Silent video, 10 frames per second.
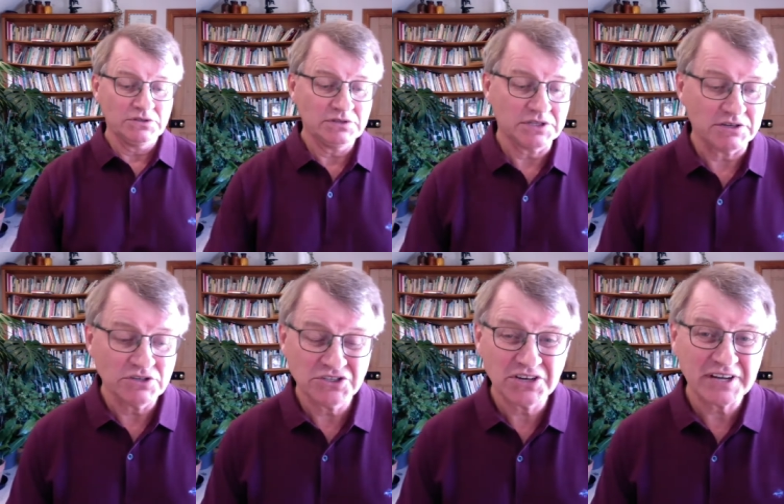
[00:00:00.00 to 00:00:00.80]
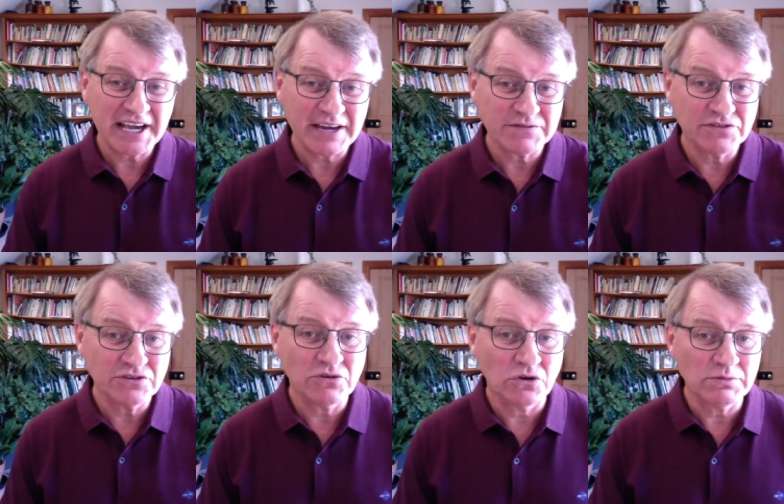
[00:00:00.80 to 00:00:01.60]
you know, you don't have to
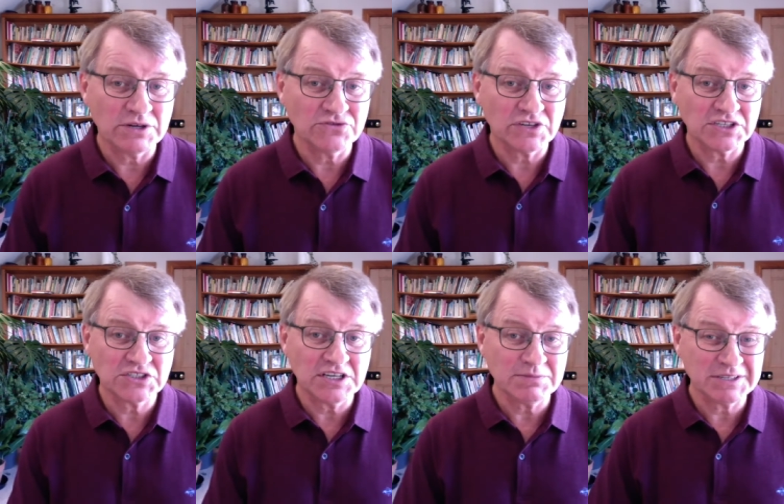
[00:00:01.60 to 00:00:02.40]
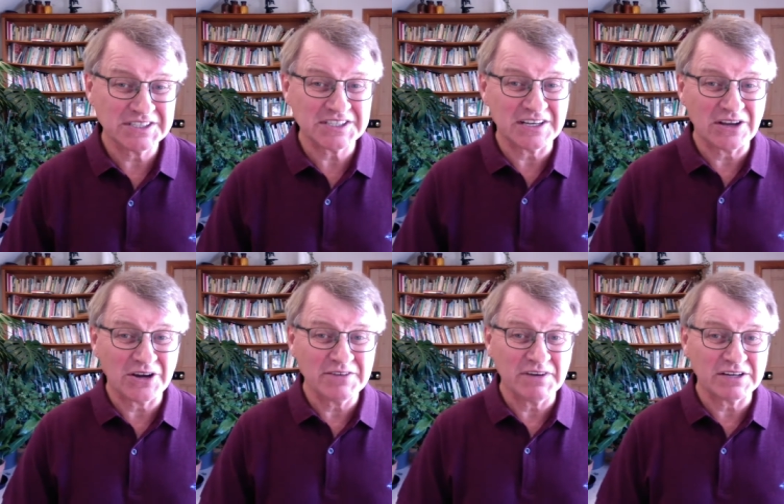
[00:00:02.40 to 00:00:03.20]
do hormone testing, but
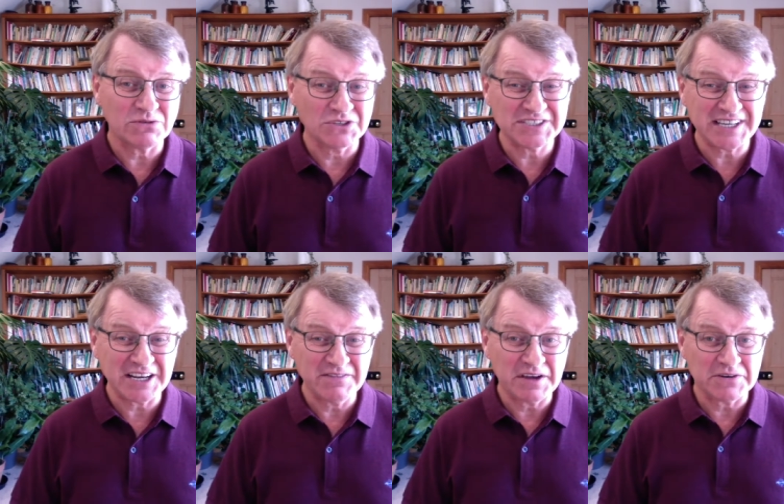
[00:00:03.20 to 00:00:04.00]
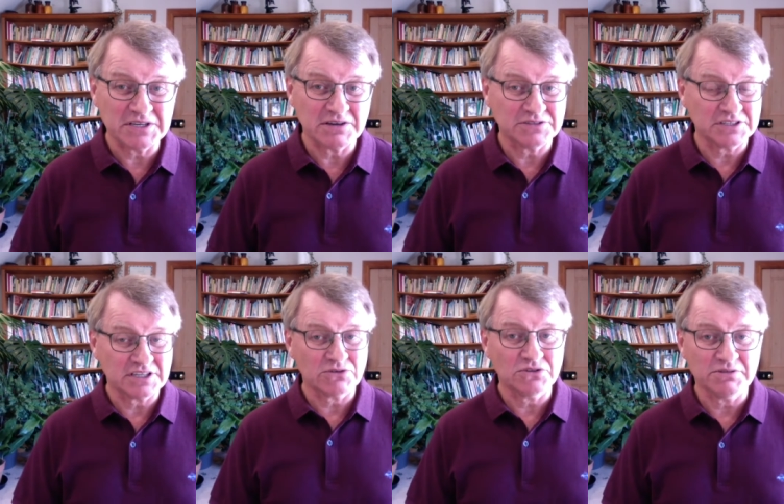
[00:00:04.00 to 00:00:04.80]
saliva or salivary, I think they
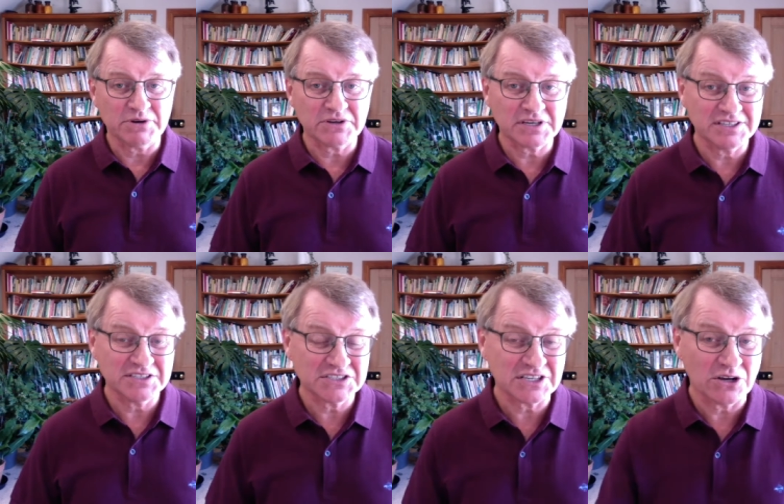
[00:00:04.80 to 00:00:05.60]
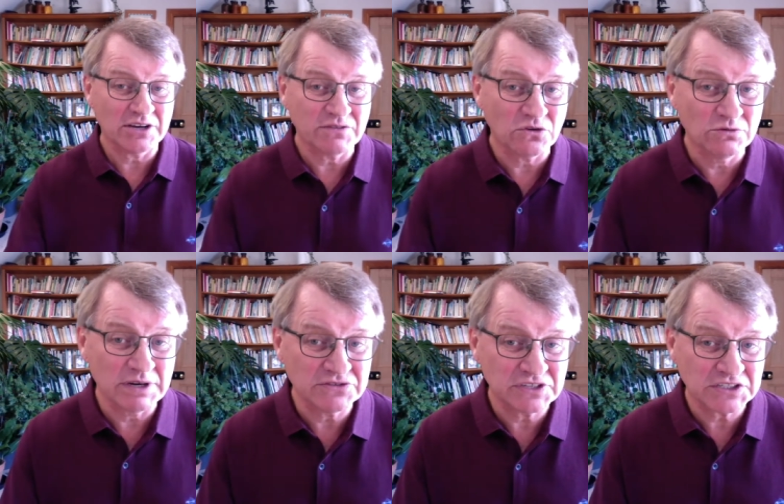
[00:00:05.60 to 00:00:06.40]
call it in America, saliva
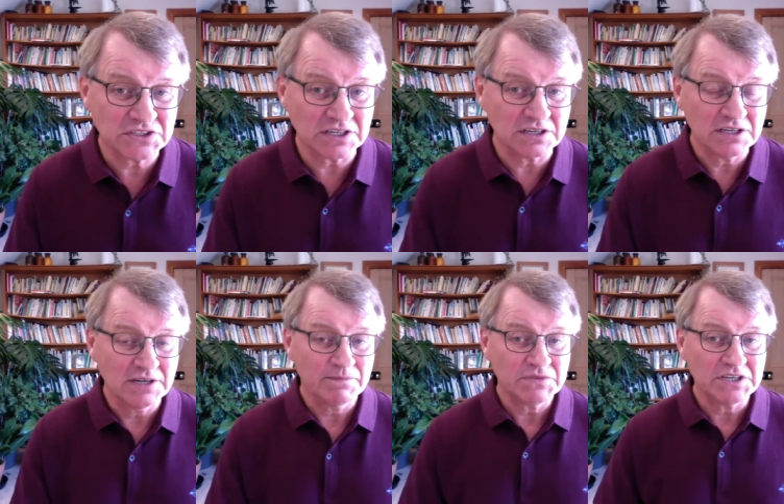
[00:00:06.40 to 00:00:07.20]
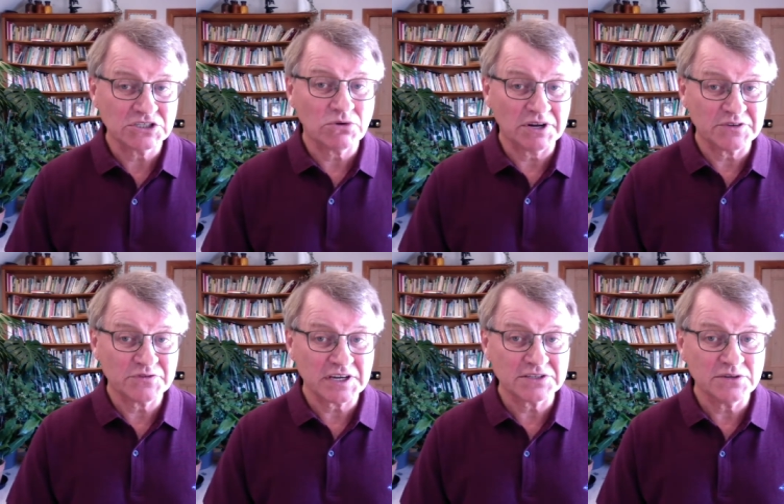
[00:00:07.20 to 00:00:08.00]
hormone testing is quite
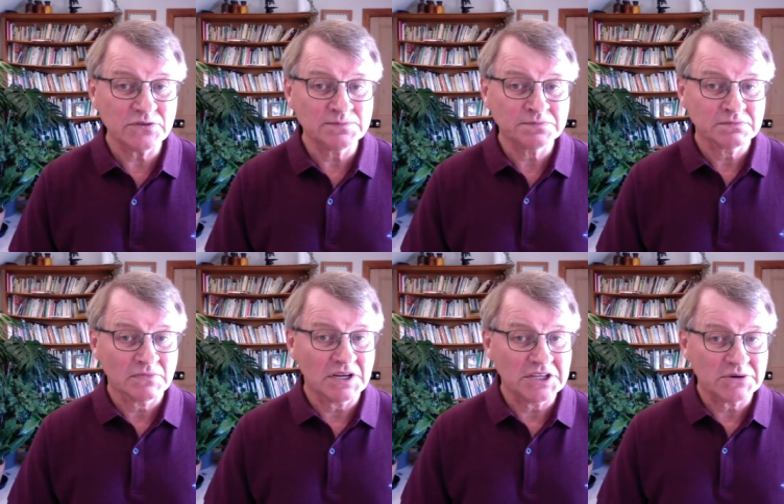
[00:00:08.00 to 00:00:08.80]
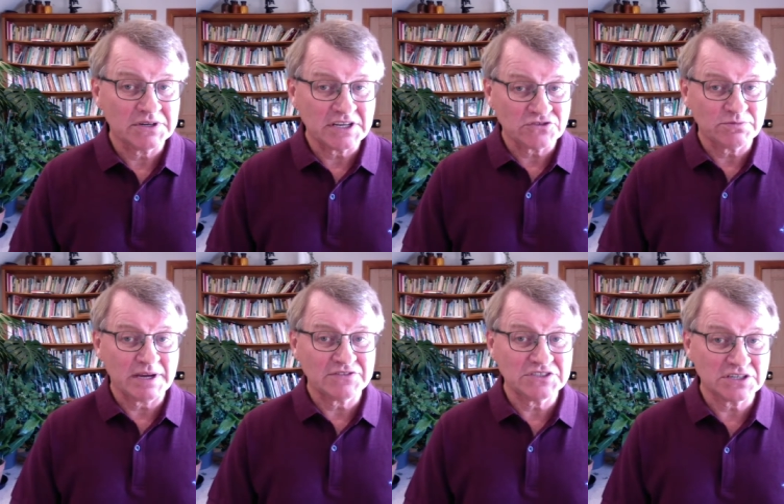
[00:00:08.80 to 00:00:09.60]
effective. And there are
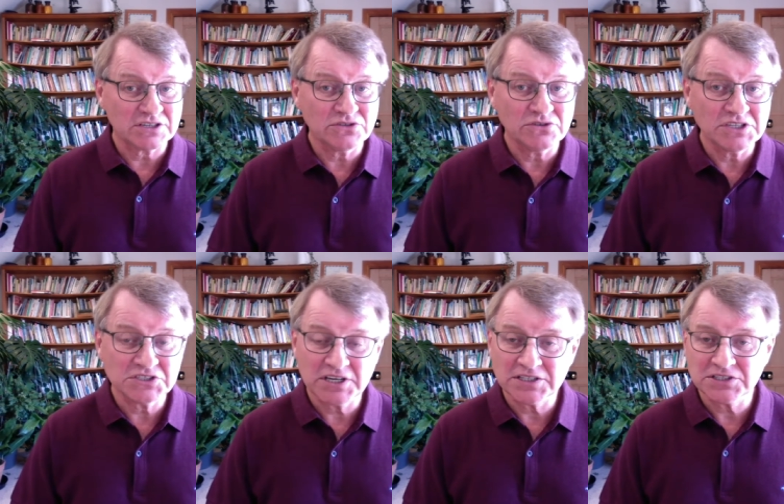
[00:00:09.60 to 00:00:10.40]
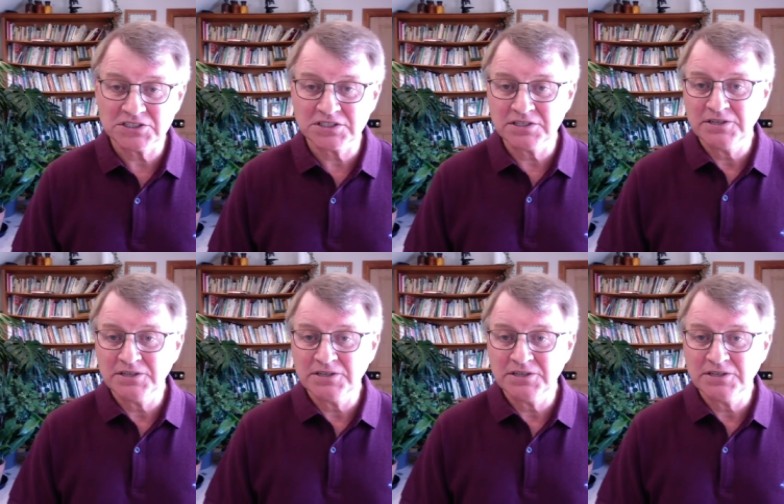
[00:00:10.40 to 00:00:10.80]
naturopaths that can do these tests